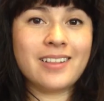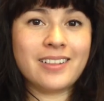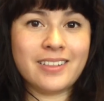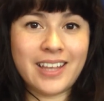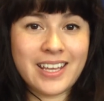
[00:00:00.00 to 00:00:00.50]

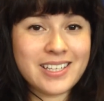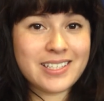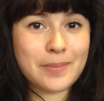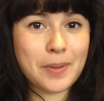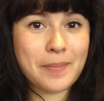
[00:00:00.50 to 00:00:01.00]
Lady
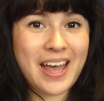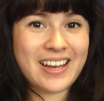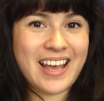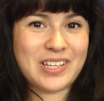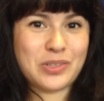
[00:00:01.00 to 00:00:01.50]
Diplomat
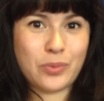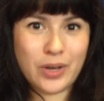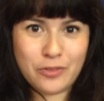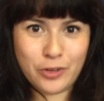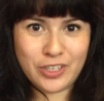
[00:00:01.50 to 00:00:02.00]
has
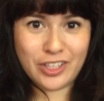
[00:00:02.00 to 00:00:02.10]
one foot in the